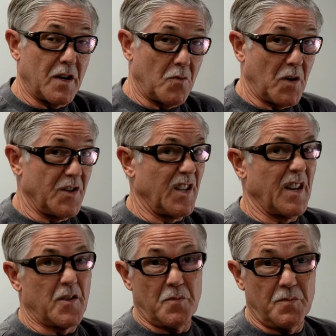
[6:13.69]
Otherwise you're
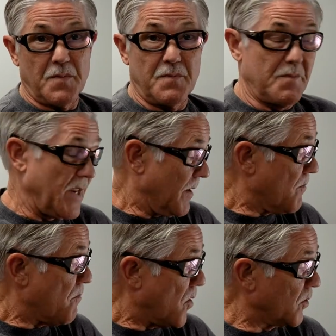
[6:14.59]
going to have to make
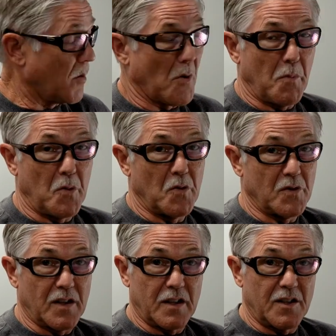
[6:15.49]
multiple
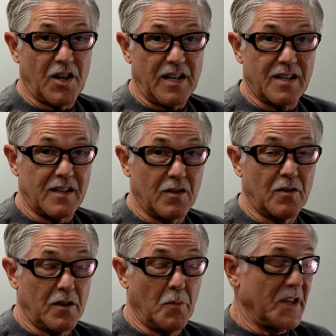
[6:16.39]
pulls and
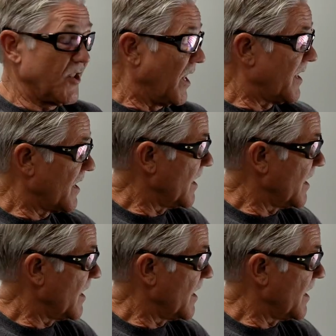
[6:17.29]
you'll be chasing